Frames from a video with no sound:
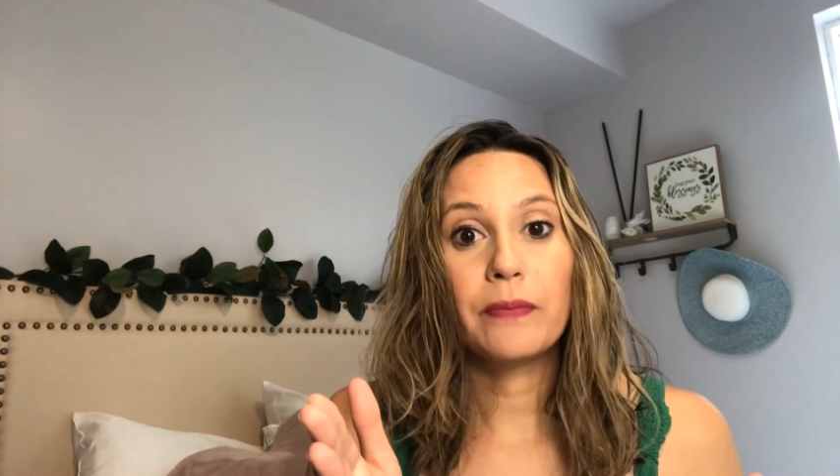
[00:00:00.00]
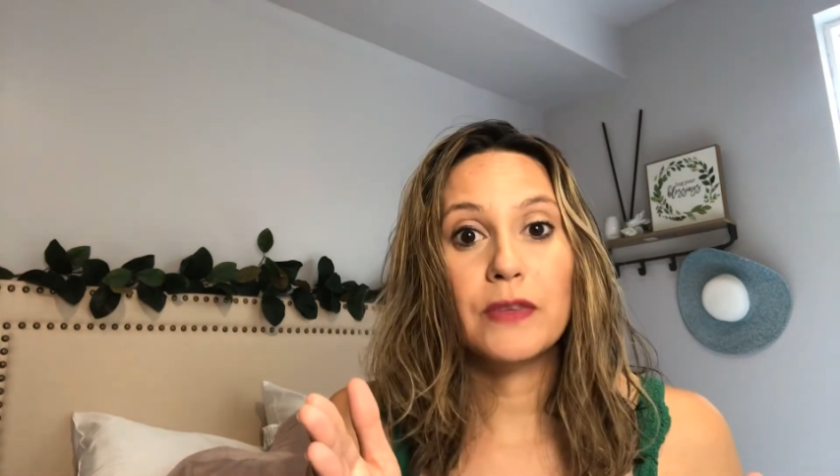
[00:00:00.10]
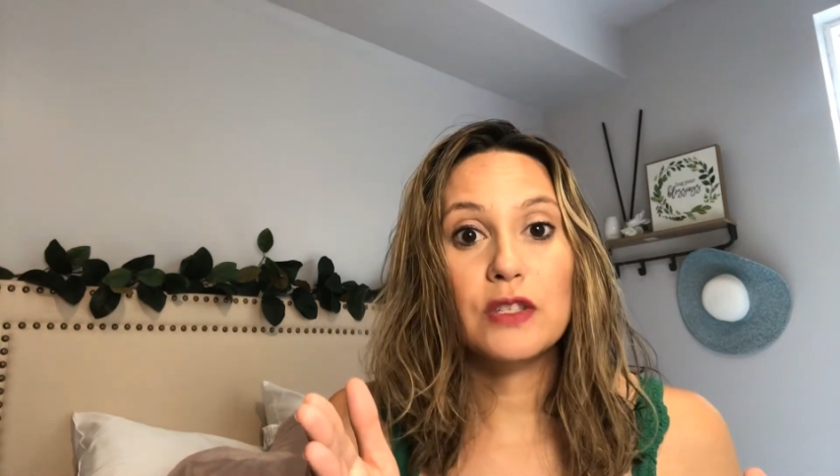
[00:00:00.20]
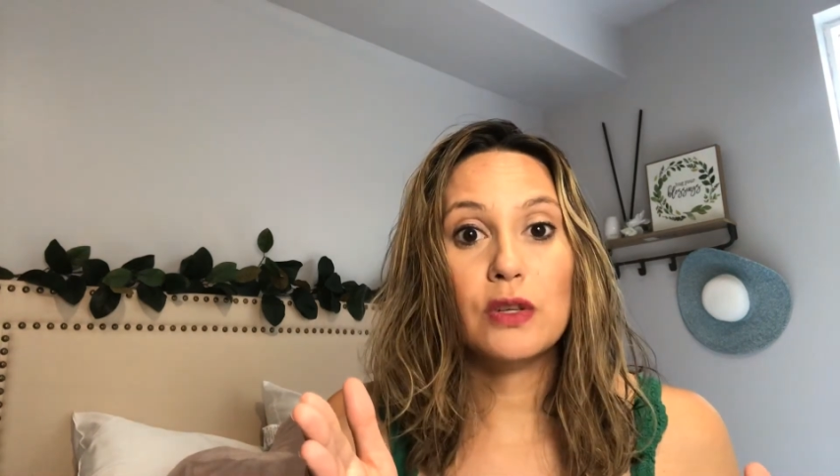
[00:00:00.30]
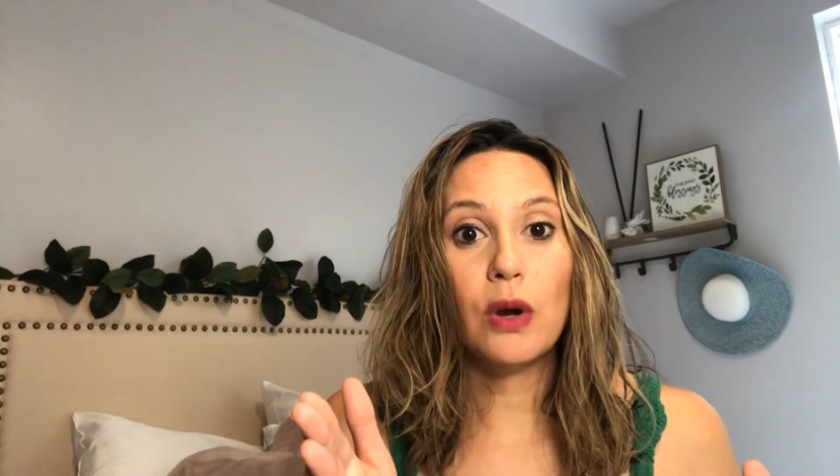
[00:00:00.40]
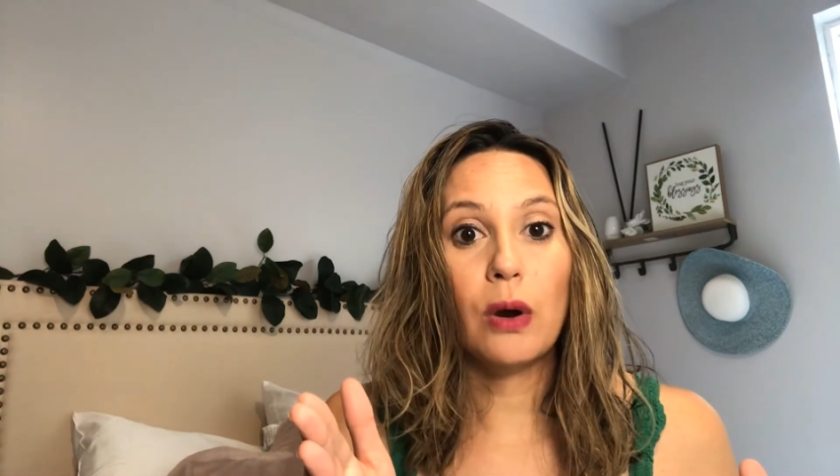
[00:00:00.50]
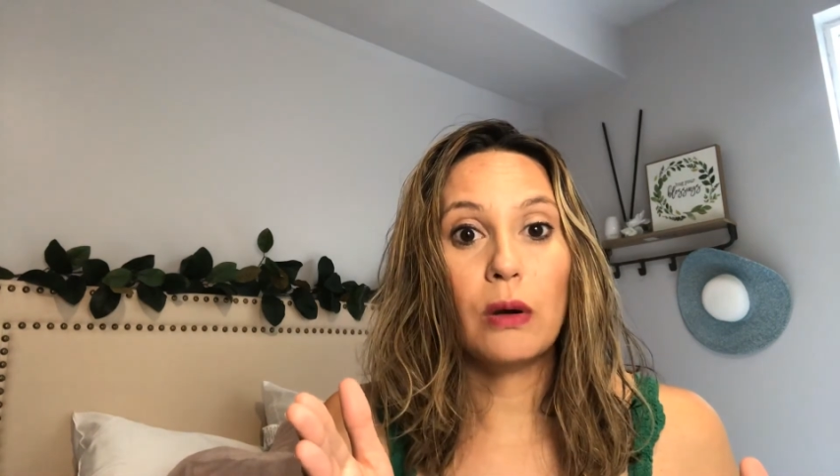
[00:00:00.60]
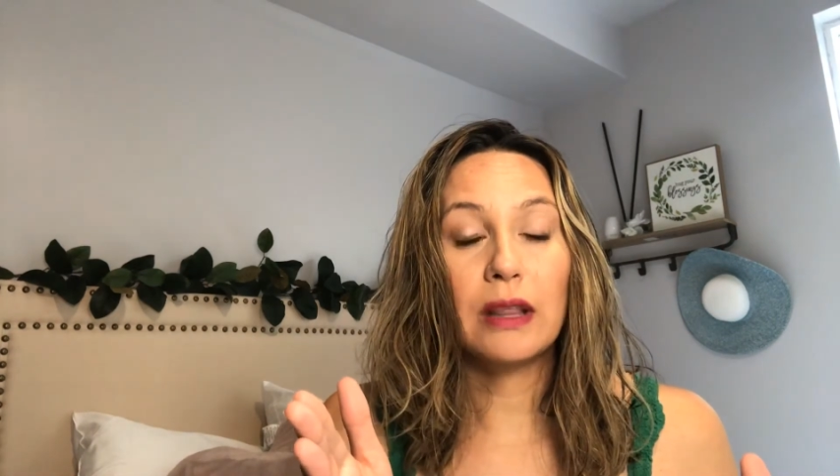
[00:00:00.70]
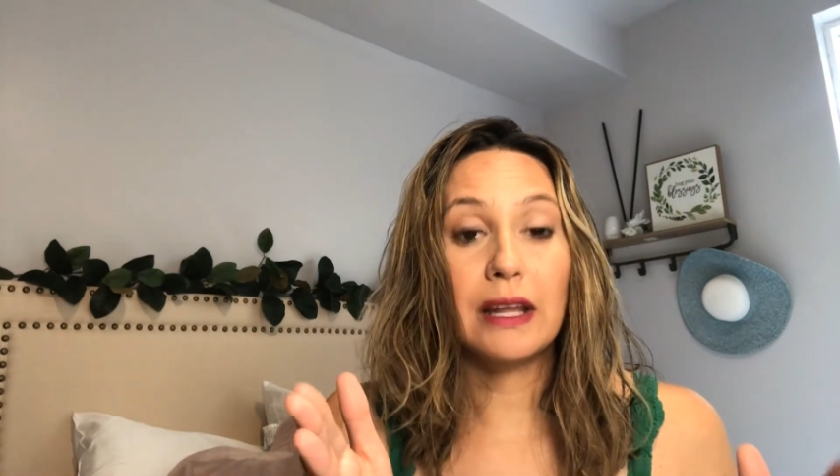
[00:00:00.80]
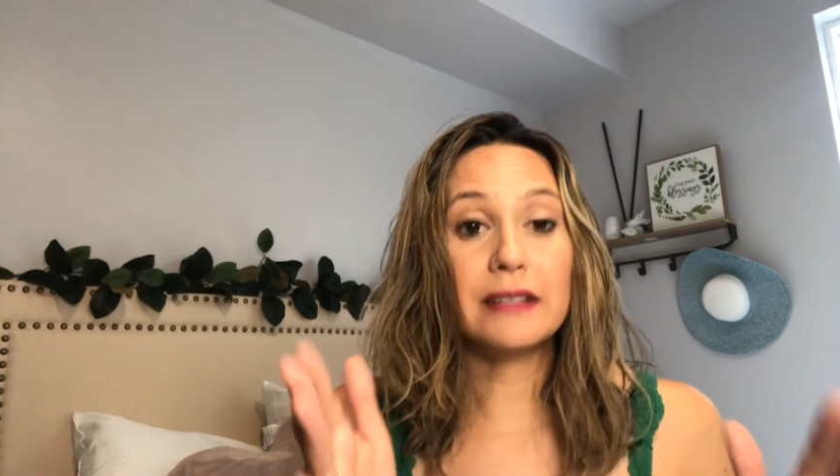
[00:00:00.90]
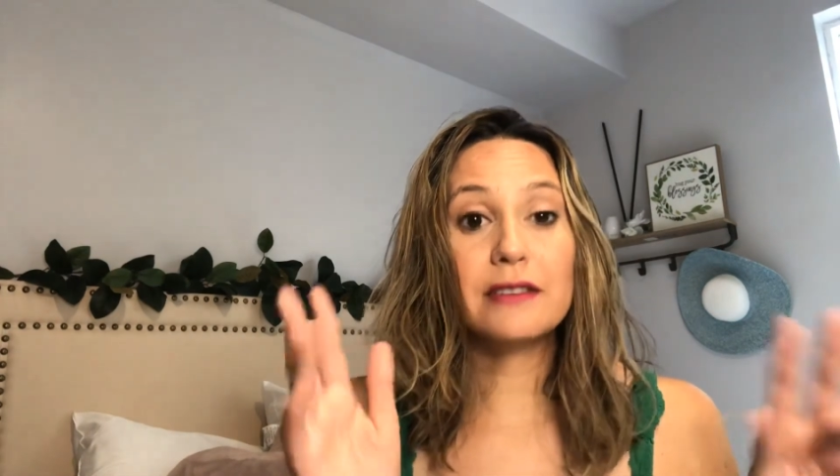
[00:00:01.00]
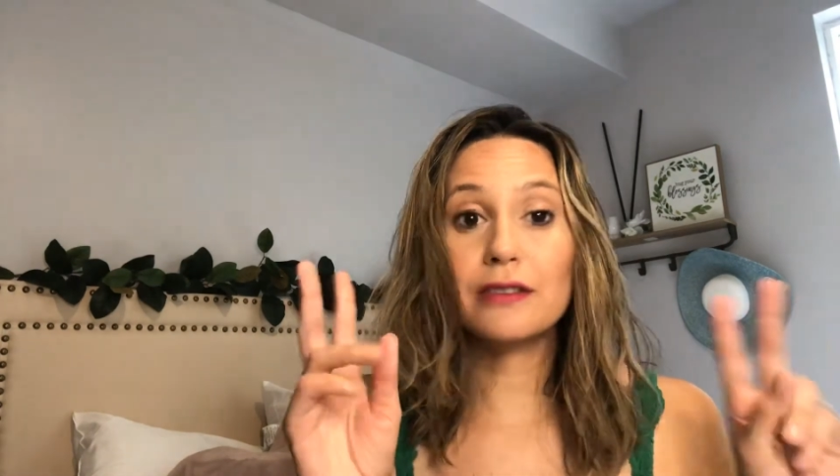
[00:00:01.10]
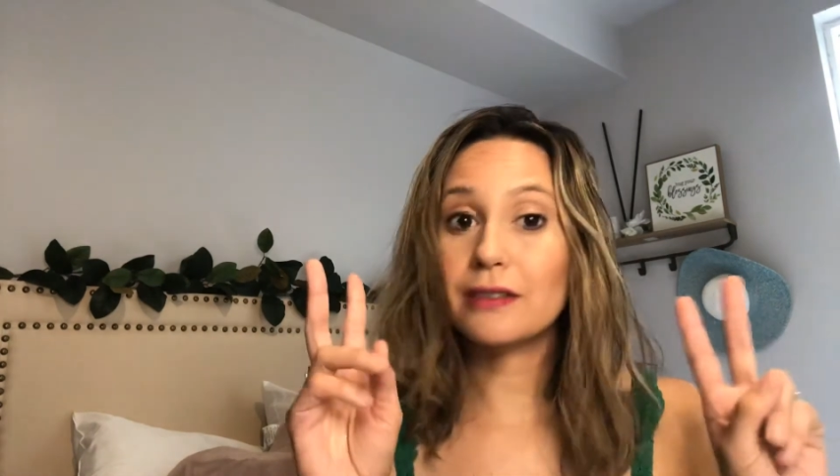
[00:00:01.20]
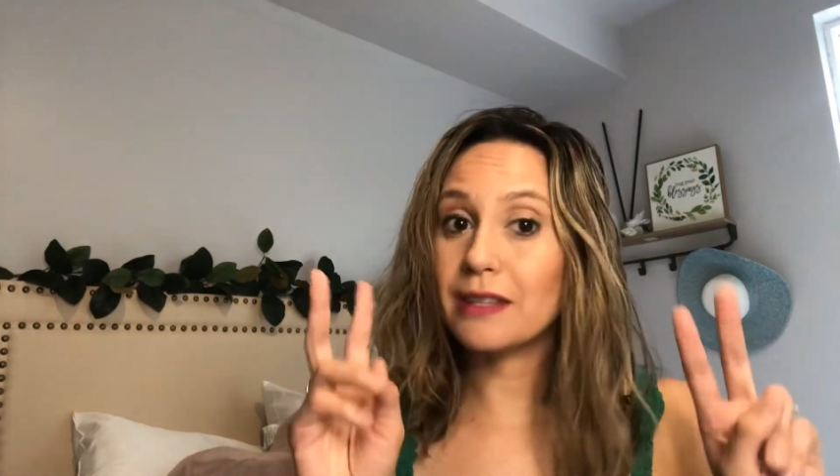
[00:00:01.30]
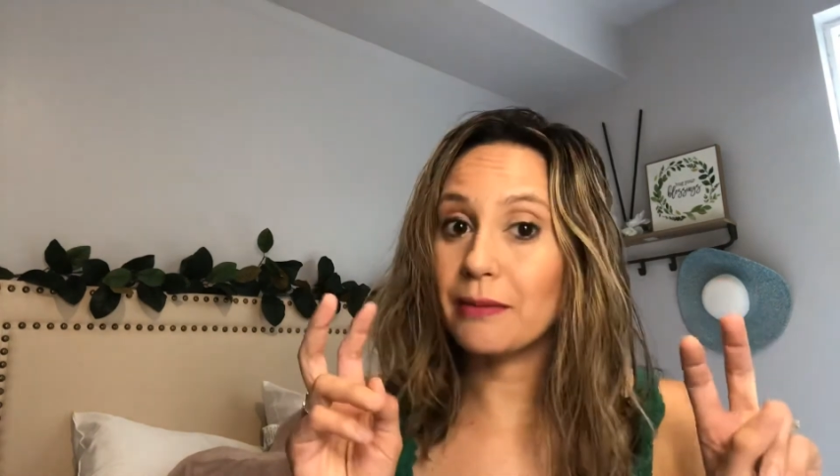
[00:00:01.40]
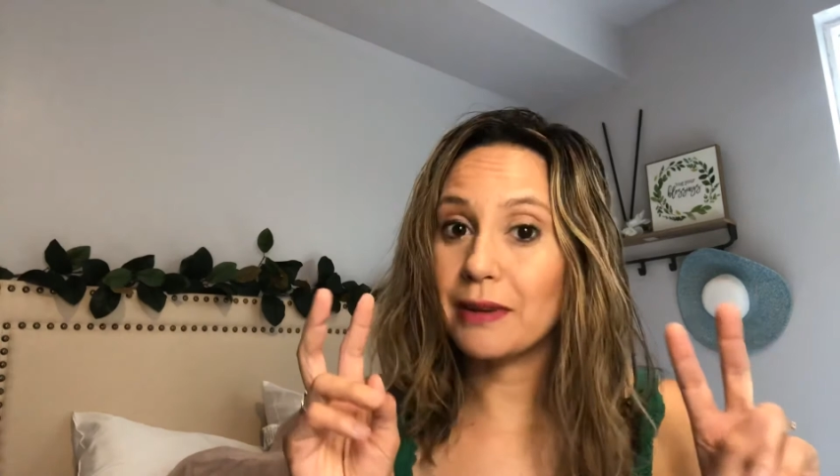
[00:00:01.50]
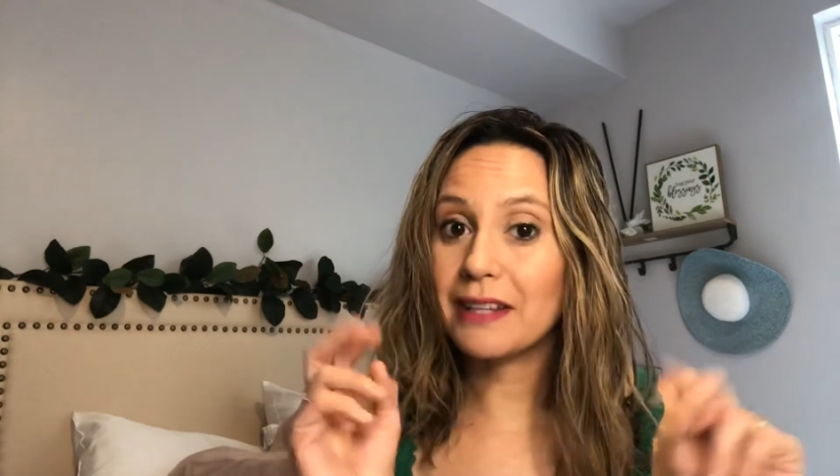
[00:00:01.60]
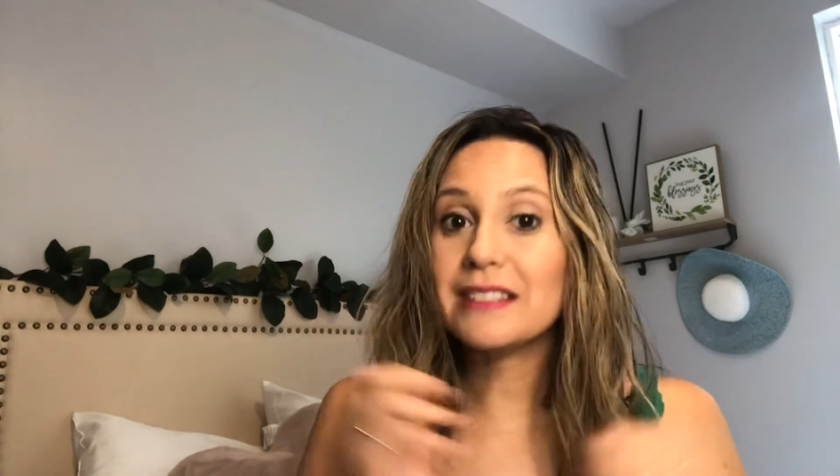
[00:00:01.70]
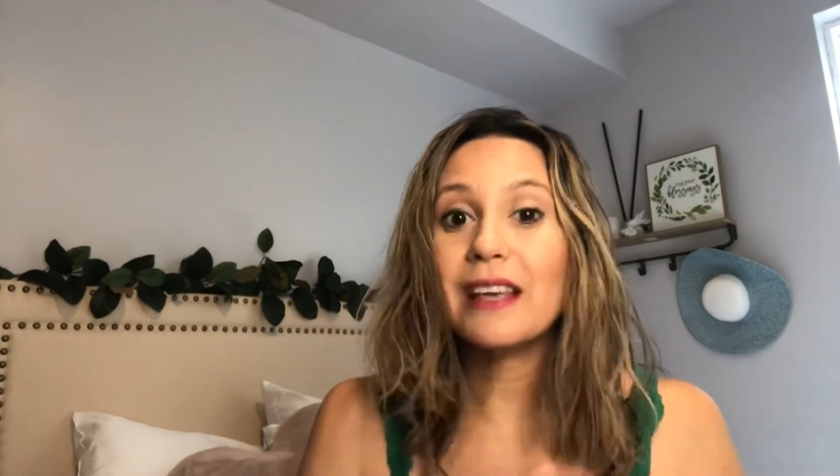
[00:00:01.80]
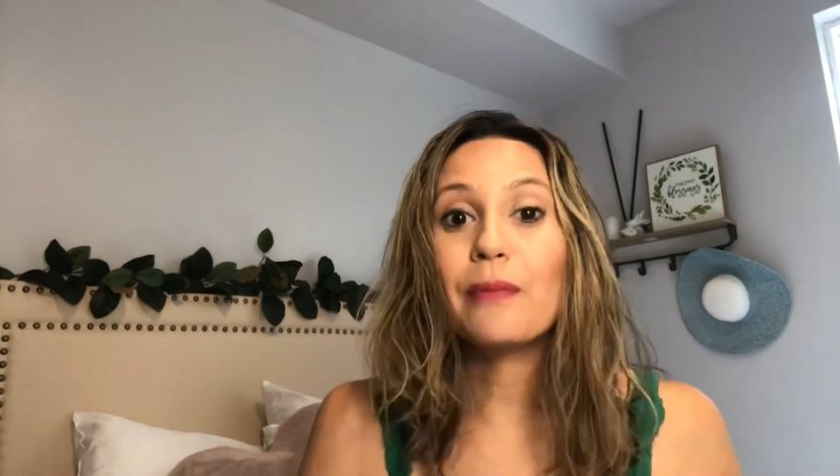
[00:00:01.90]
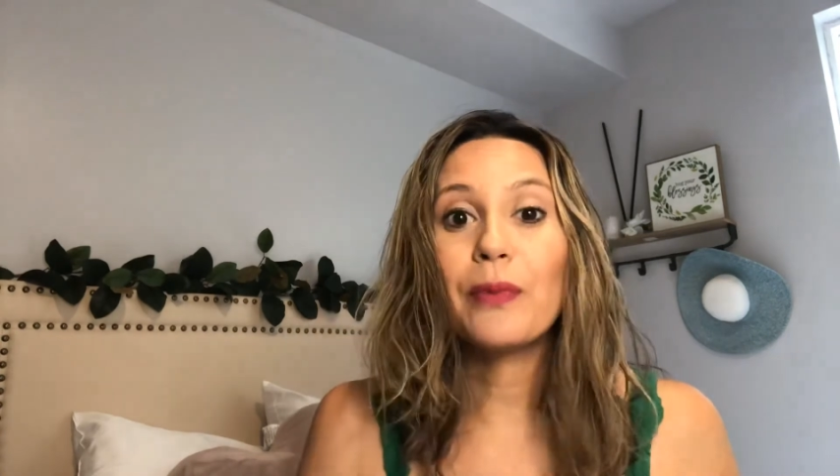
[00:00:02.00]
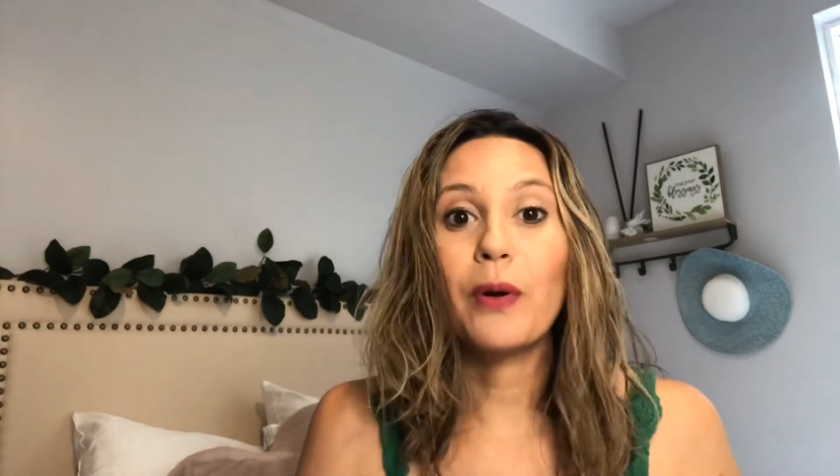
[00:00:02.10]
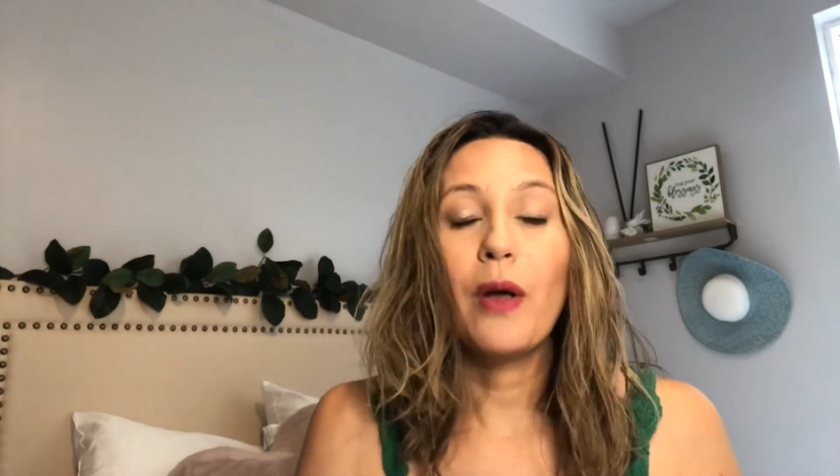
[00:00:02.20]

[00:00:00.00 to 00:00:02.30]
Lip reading: So let's just give you an example.